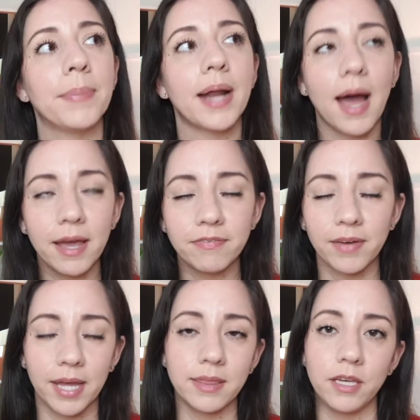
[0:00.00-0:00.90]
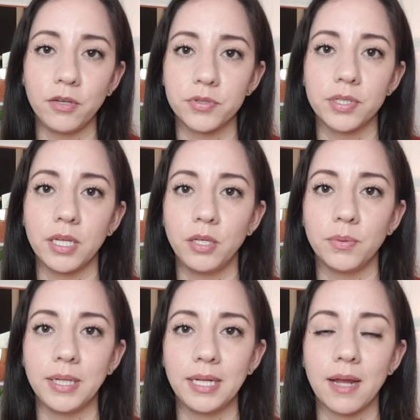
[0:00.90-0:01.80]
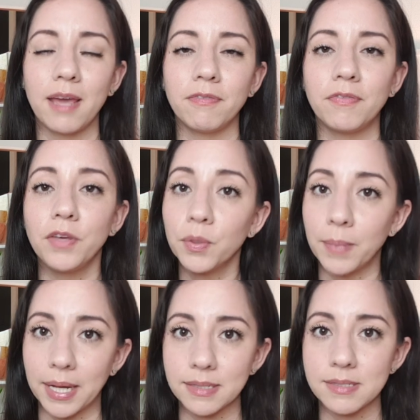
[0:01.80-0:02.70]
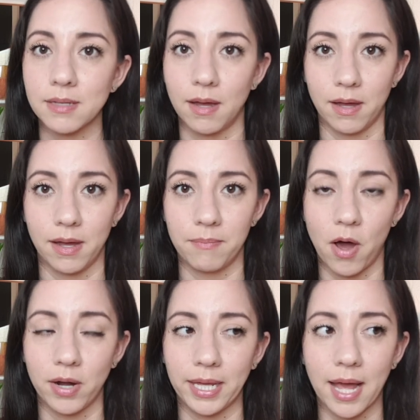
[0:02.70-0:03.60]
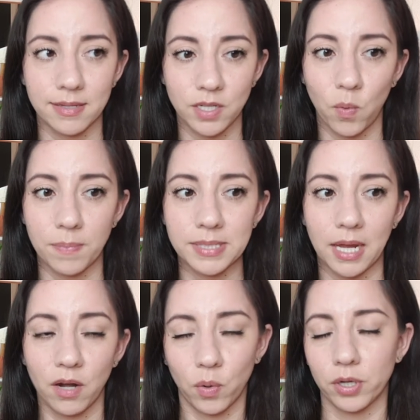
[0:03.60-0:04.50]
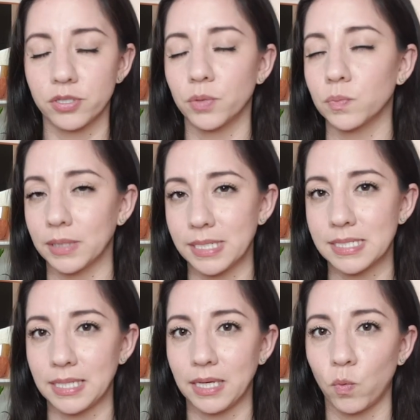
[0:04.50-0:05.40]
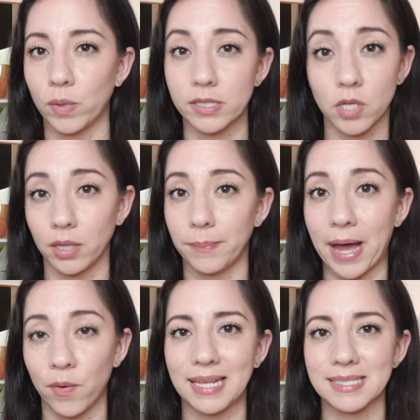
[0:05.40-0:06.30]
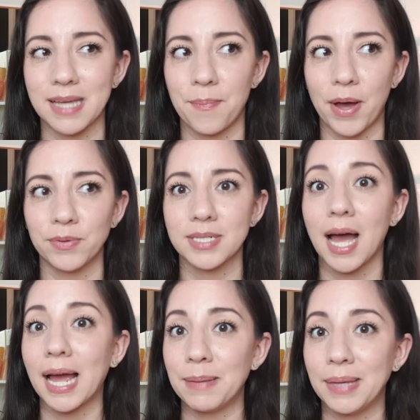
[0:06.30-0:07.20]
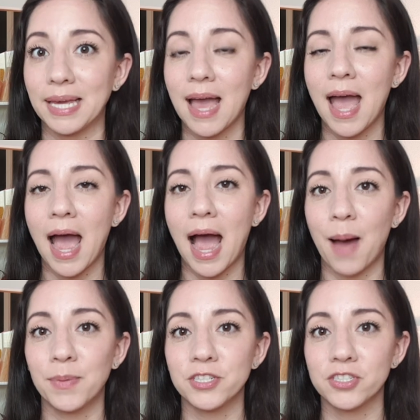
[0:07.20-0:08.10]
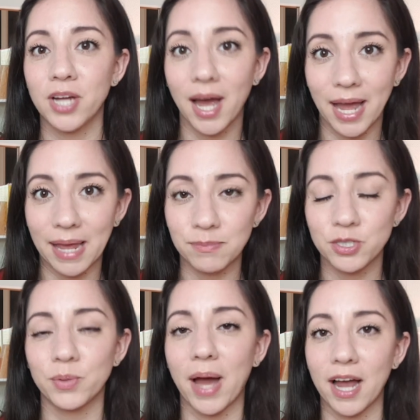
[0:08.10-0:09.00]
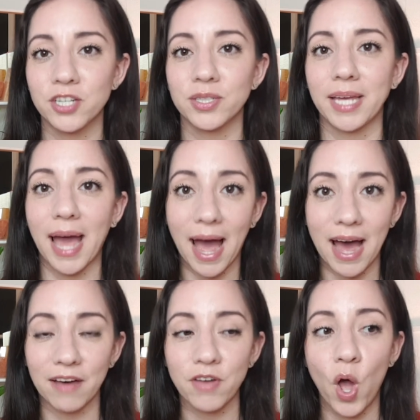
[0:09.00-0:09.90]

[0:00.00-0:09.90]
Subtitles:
But I find that usually you need a few months on a casting website in order to really see what it's all about. It's about timing. How much time do you actually have?